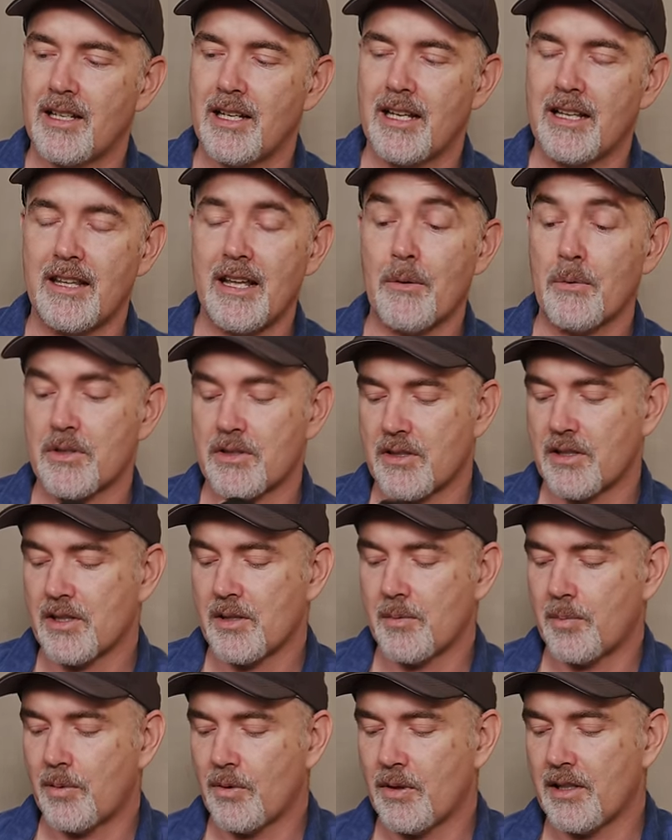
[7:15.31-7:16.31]
And that was
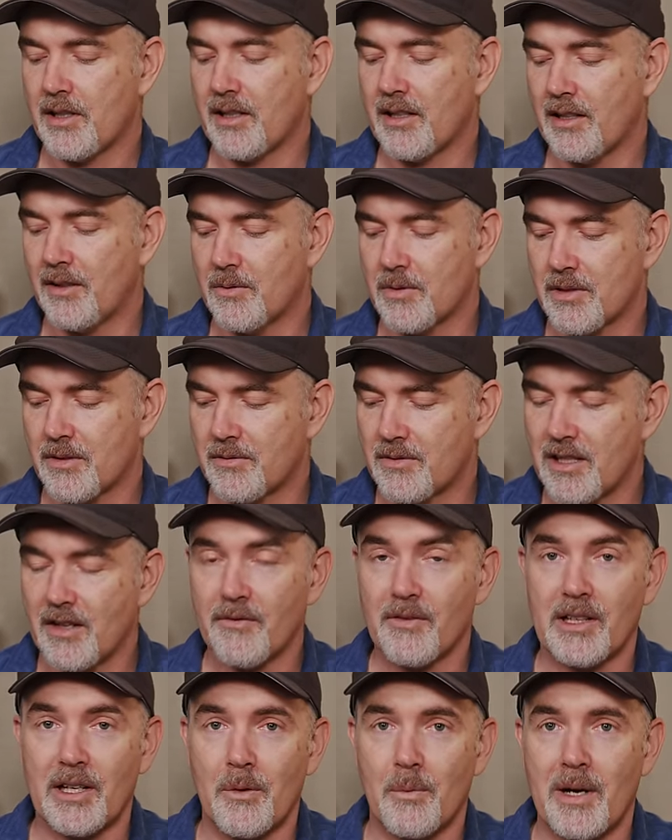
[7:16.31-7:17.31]
disappointing, and it was a,
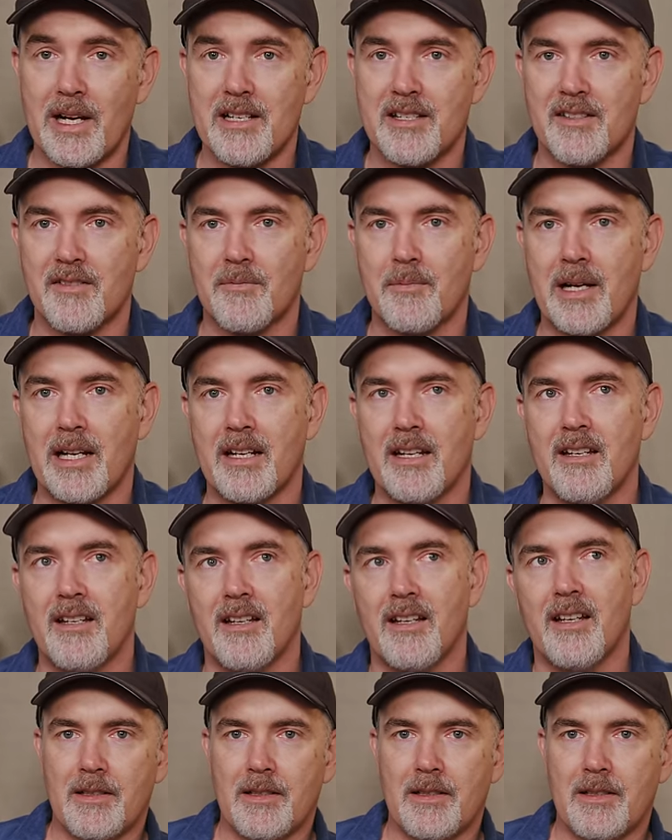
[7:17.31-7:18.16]
definitely a waste of money.